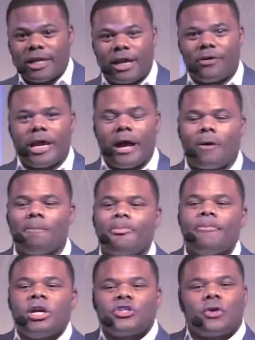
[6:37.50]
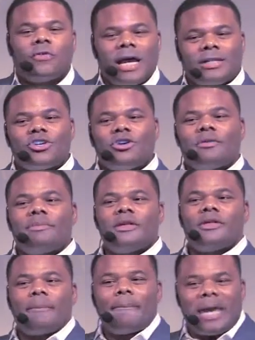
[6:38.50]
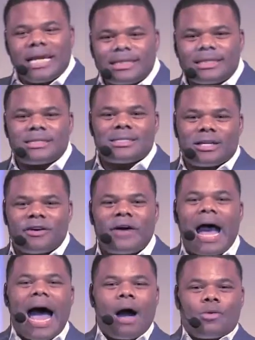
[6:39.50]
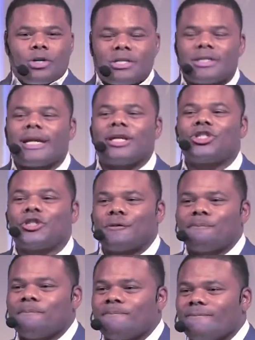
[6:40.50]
to carry out. So that's going to be the basis of our discussion.